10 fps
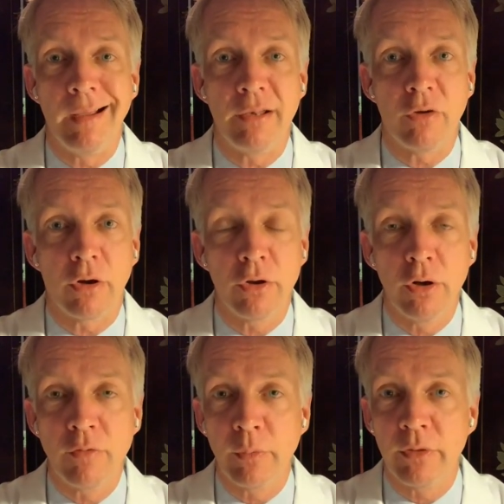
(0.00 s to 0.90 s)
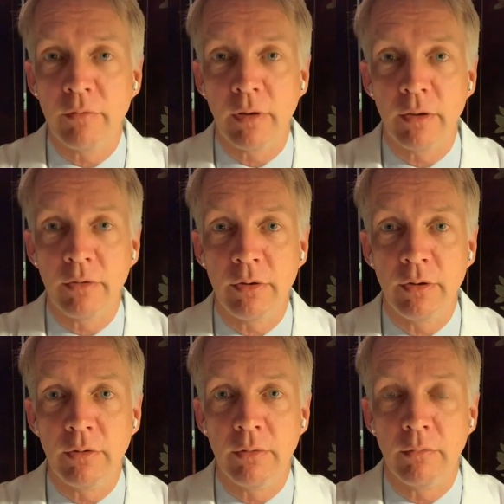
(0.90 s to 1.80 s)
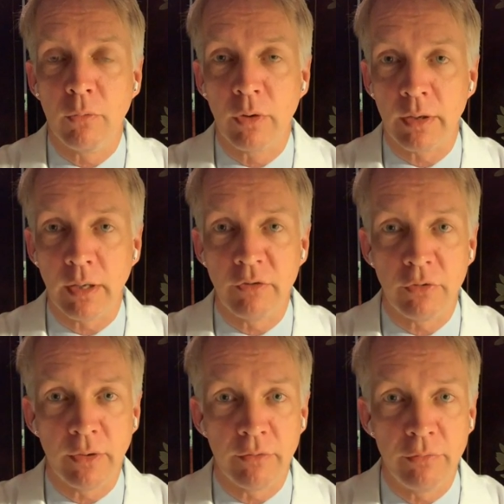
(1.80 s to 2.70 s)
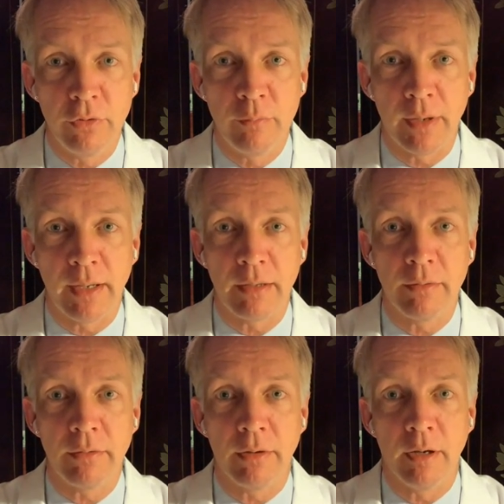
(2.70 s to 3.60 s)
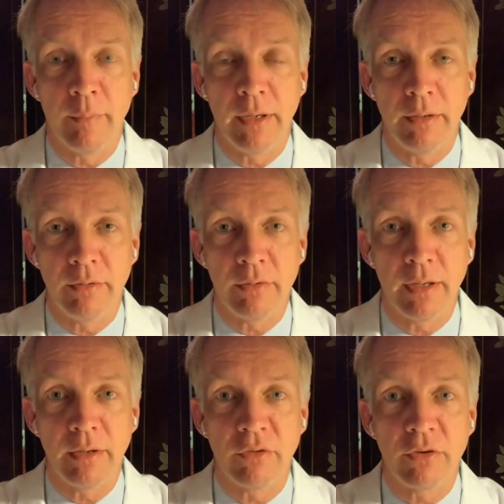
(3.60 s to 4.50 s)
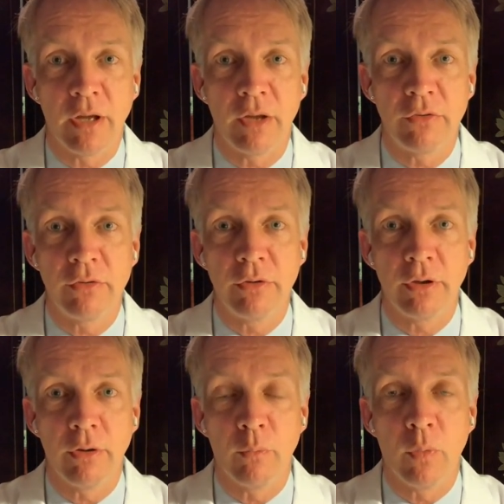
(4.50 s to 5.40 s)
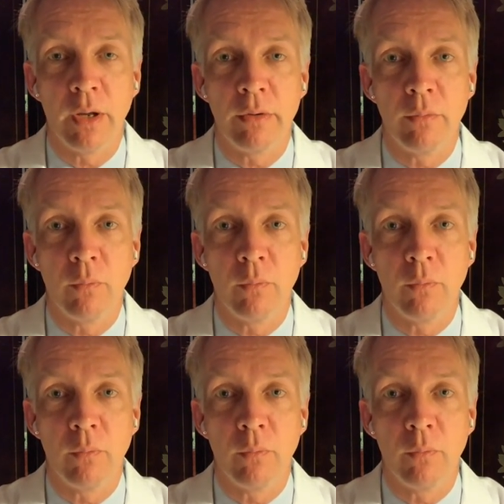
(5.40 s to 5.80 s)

Talk it over with the volunteer organizer at the food bank and discuss, you know, what